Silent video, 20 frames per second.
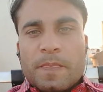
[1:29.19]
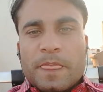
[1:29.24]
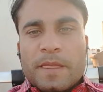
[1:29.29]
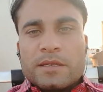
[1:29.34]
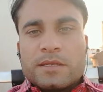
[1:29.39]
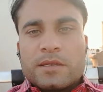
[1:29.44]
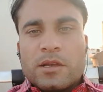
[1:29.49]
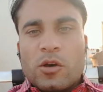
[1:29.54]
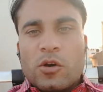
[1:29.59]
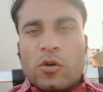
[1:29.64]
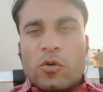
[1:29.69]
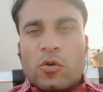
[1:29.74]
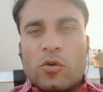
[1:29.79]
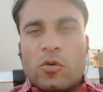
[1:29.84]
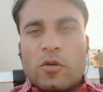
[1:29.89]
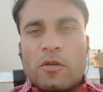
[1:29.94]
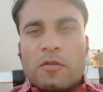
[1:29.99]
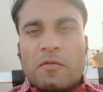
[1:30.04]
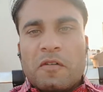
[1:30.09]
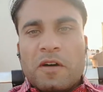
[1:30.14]
So
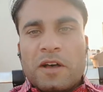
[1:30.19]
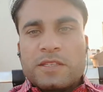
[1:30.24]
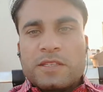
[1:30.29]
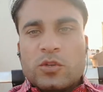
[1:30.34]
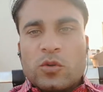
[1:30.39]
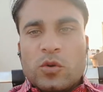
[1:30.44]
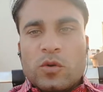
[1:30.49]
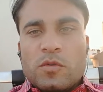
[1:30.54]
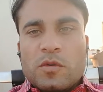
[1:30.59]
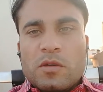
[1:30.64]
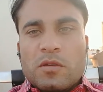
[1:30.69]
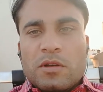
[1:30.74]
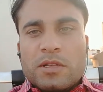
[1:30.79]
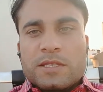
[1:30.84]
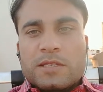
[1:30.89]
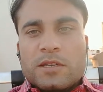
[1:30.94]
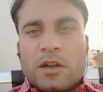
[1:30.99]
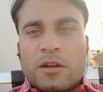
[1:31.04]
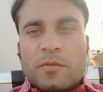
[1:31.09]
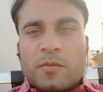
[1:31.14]
first we will
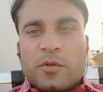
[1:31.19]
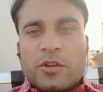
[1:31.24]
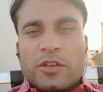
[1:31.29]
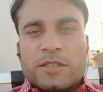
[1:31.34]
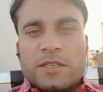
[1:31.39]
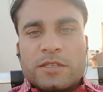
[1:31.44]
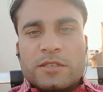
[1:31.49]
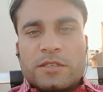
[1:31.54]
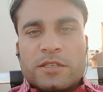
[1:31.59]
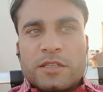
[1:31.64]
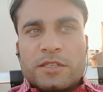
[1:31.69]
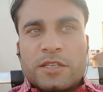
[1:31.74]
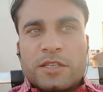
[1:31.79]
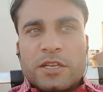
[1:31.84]
start present tense,